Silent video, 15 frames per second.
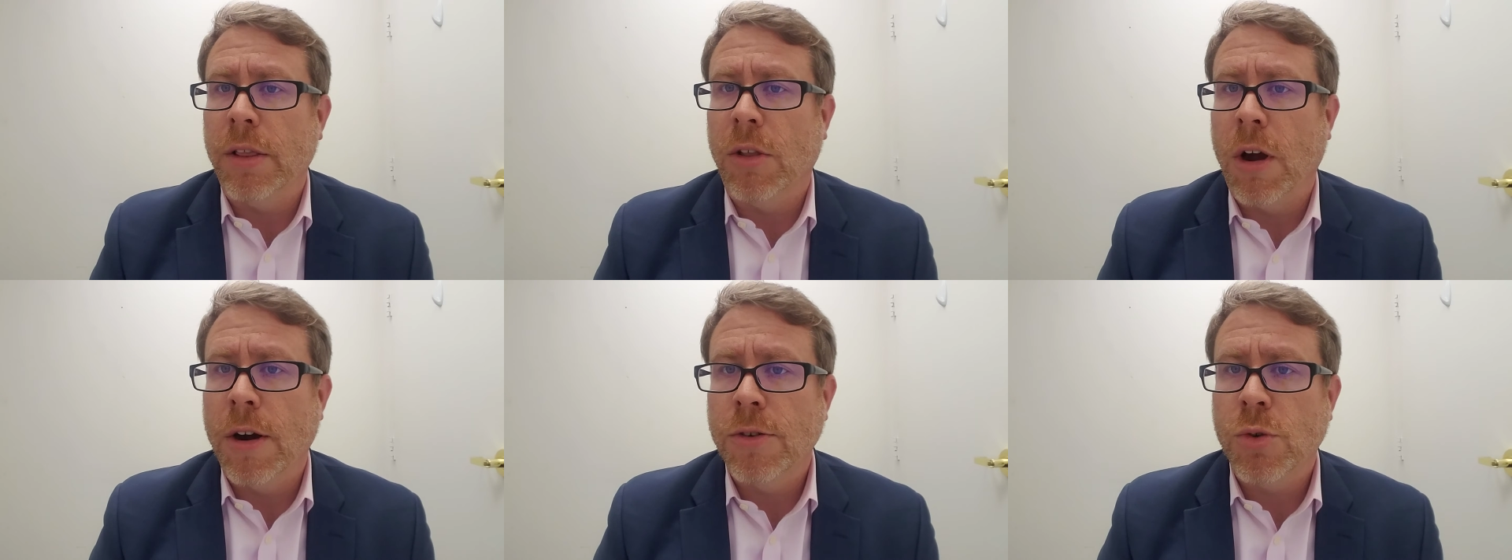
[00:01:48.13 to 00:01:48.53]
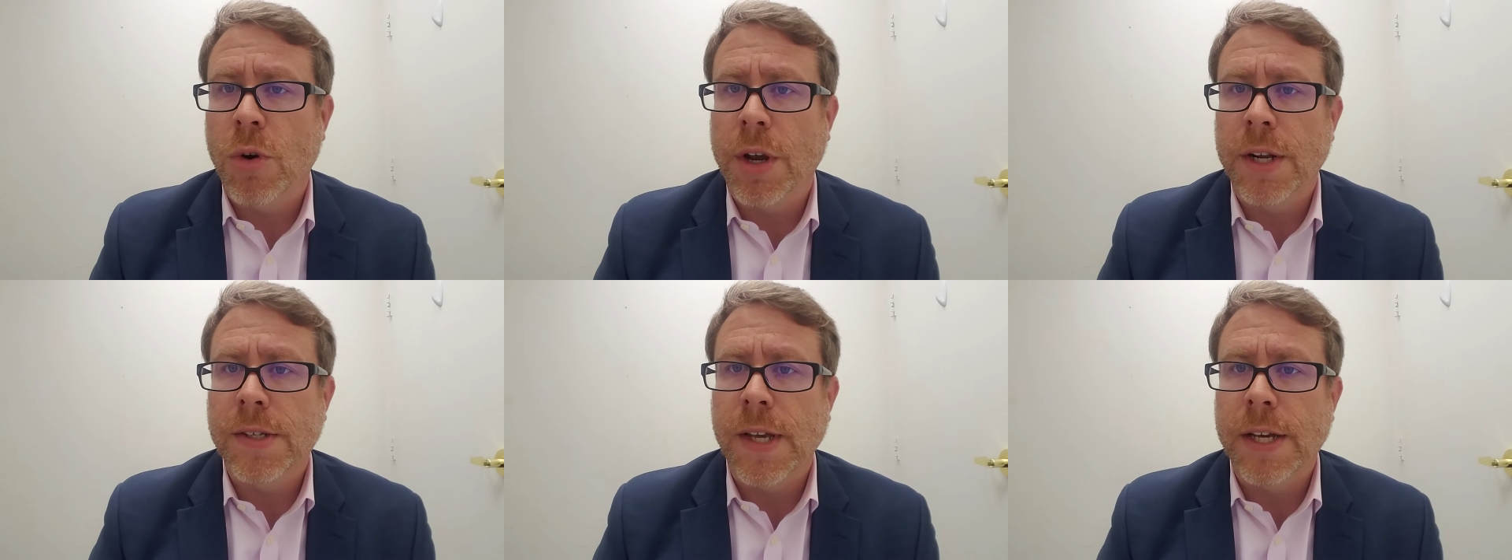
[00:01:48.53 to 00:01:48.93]
large
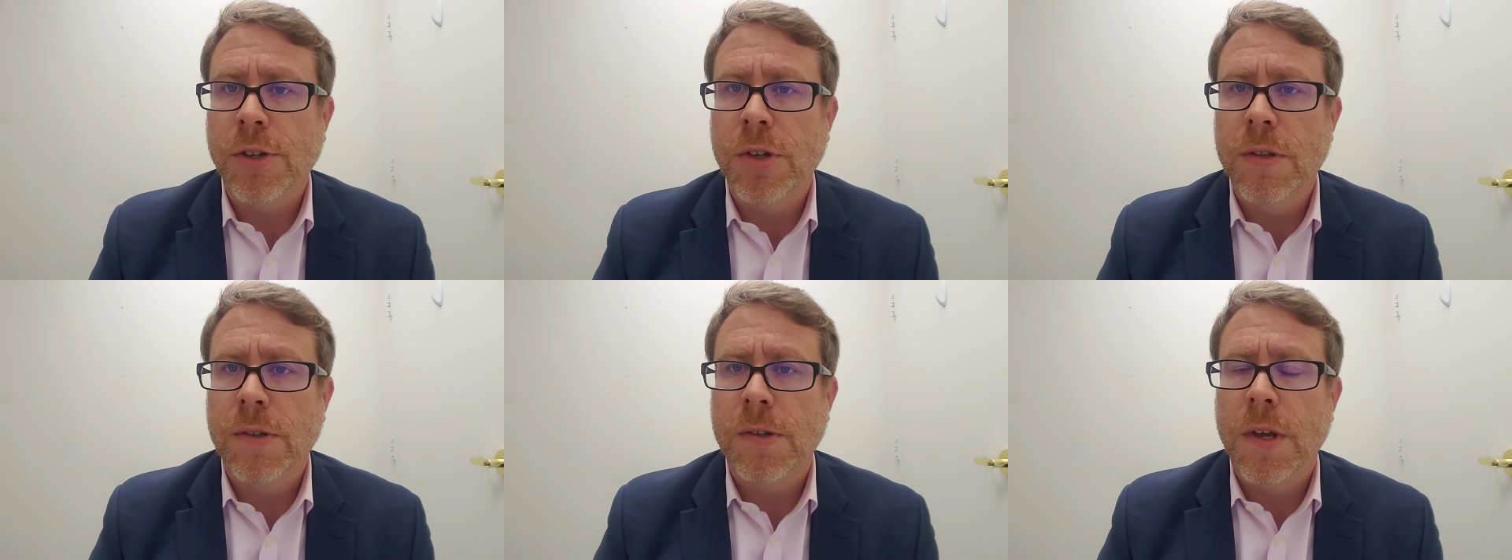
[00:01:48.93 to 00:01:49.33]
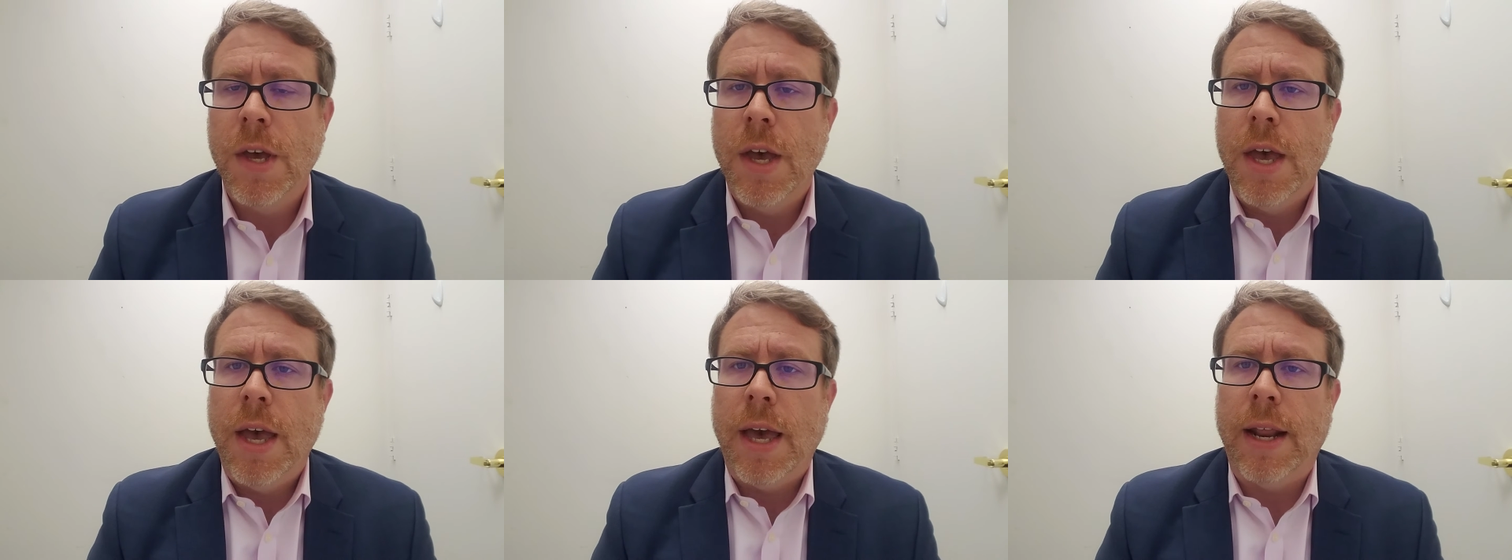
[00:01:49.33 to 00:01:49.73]
organizations,
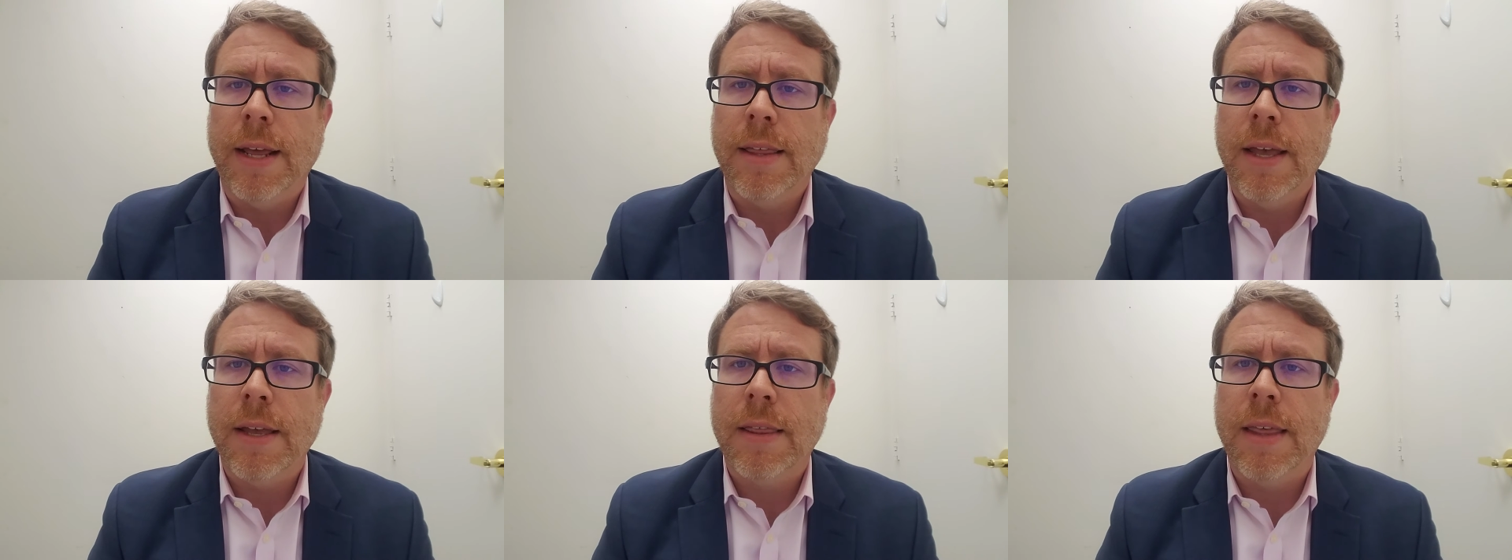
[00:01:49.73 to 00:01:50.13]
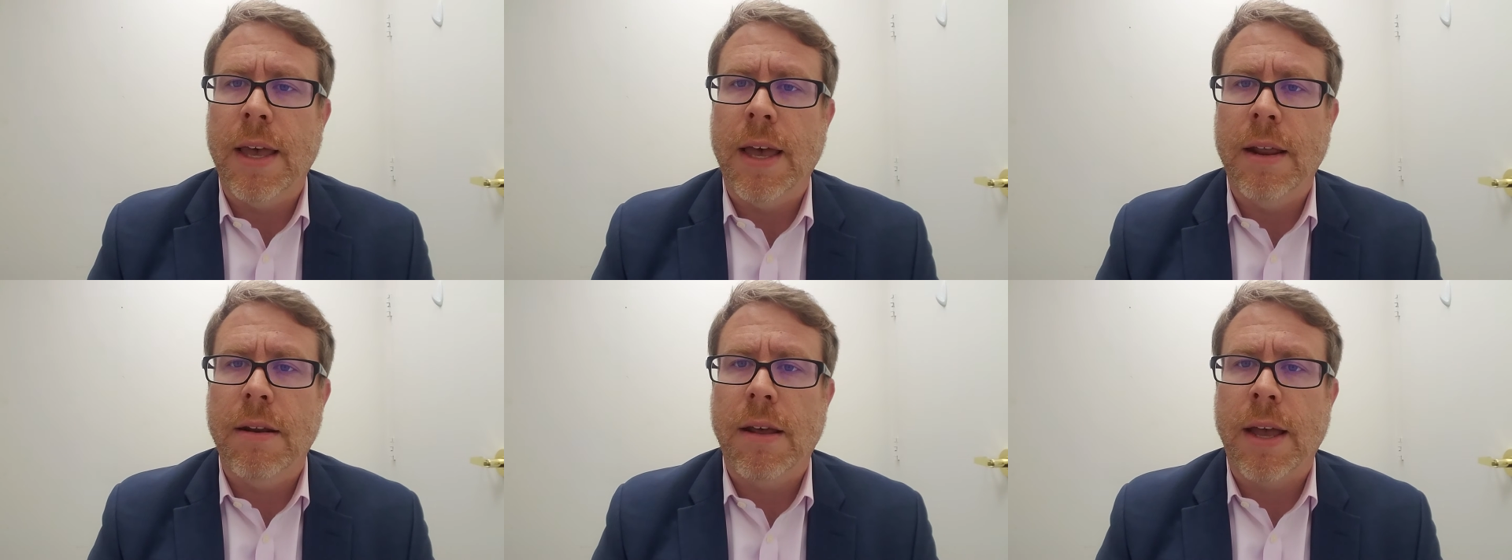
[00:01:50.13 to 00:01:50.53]
and I think
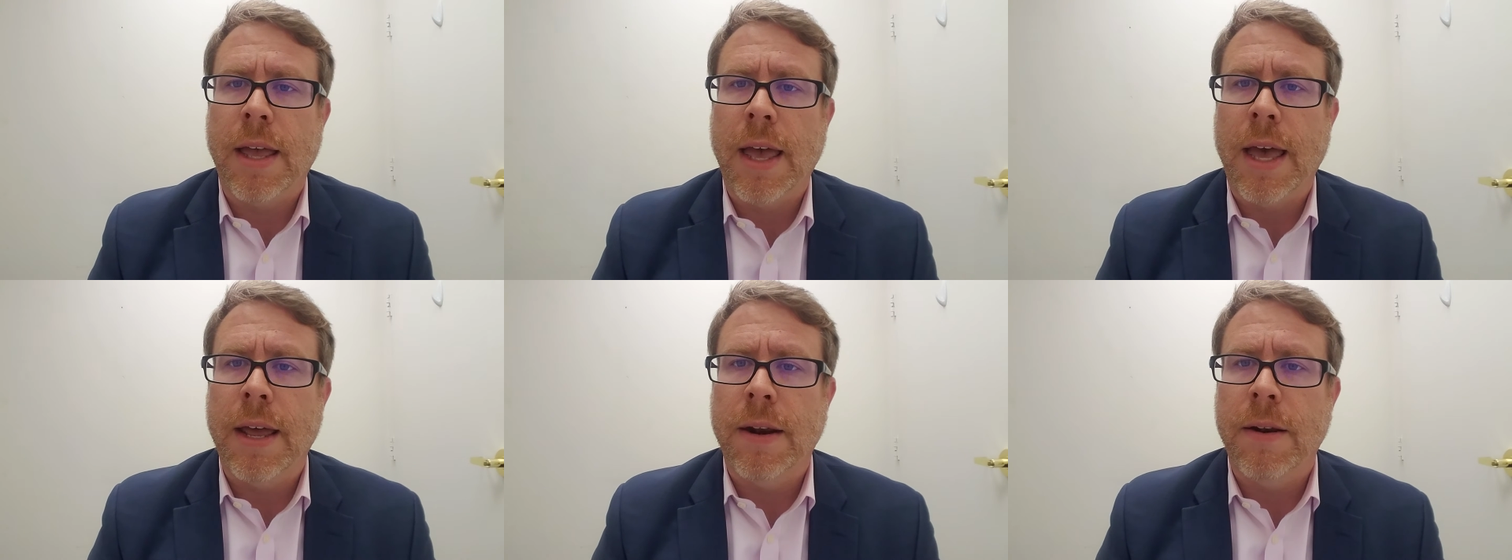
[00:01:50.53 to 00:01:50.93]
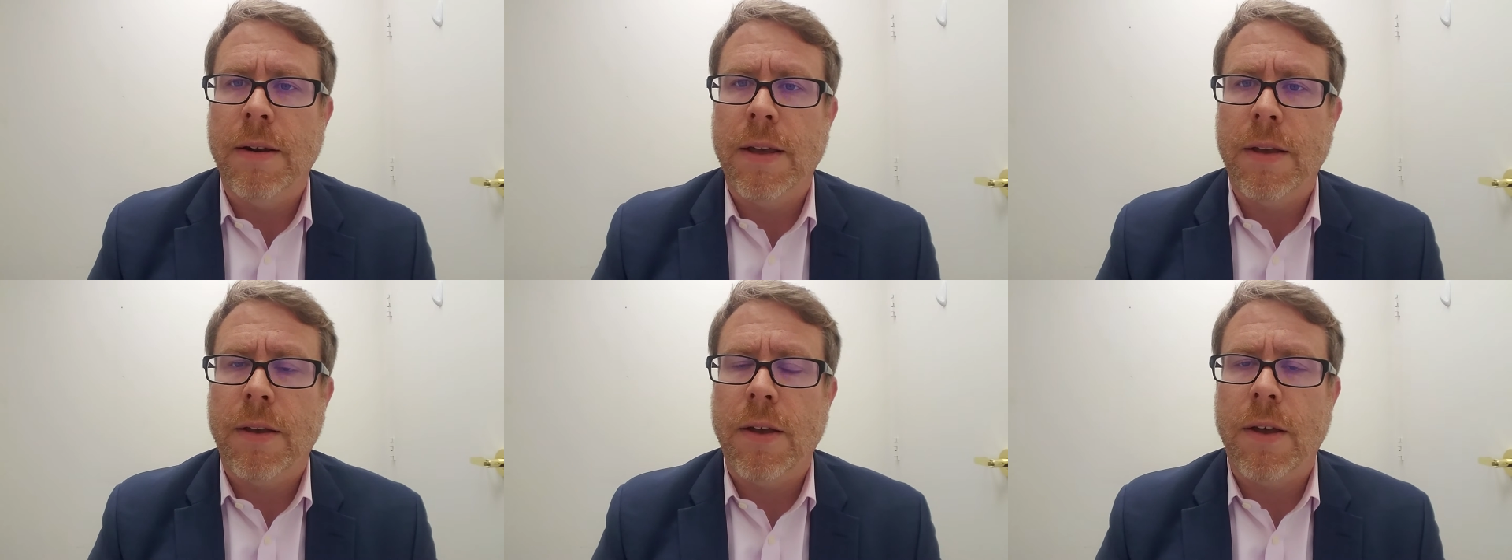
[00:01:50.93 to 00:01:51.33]
that, again,